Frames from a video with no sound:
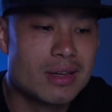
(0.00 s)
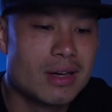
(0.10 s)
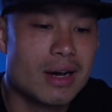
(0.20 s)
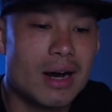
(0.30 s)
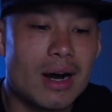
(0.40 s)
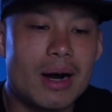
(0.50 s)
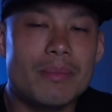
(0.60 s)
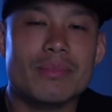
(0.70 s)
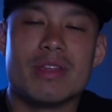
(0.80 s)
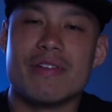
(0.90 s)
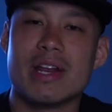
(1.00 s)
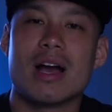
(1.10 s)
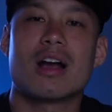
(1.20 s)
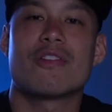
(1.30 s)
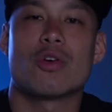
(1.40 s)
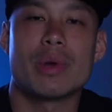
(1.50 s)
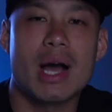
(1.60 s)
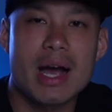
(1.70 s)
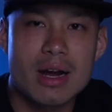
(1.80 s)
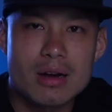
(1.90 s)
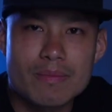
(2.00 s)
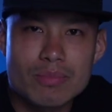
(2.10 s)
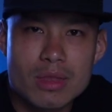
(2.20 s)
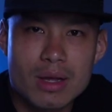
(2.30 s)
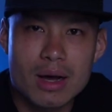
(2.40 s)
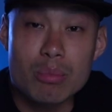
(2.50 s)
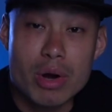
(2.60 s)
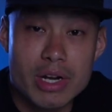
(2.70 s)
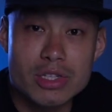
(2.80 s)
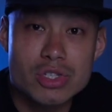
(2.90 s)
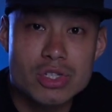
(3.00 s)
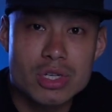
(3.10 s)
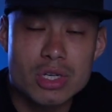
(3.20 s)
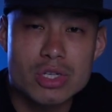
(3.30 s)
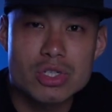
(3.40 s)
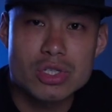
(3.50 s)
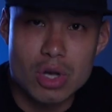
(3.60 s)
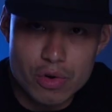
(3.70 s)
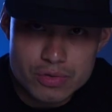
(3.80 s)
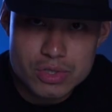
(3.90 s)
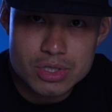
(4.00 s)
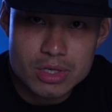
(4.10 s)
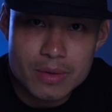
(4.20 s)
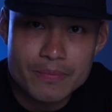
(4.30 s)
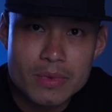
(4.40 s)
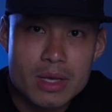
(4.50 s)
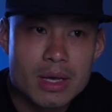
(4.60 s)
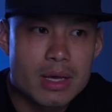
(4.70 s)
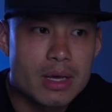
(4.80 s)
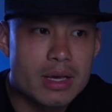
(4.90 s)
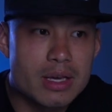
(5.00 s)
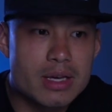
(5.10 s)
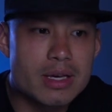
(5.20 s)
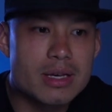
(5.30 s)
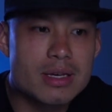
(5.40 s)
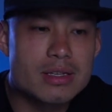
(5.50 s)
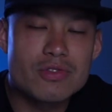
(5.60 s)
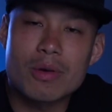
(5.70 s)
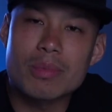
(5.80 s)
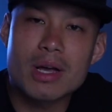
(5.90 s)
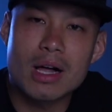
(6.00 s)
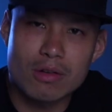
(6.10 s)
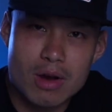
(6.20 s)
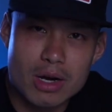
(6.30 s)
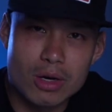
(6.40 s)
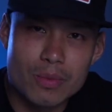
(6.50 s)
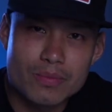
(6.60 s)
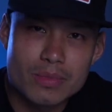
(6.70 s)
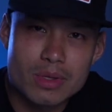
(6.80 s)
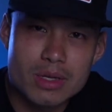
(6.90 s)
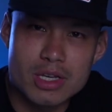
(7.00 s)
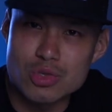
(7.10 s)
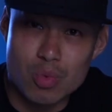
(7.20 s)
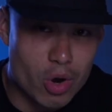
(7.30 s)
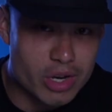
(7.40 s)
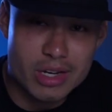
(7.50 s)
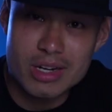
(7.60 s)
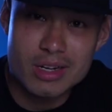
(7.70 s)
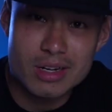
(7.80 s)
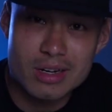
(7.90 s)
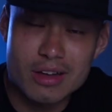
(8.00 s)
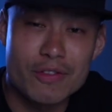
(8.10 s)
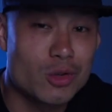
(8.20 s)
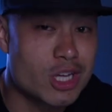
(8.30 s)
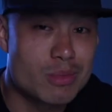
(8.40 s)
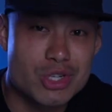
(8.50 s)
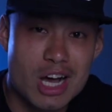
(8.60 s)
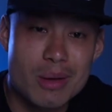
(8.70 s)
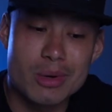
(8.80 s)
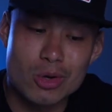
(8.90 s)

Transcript: The videographer we hired, Brennan Stofs, he is from Colorado. He's working a full-time job and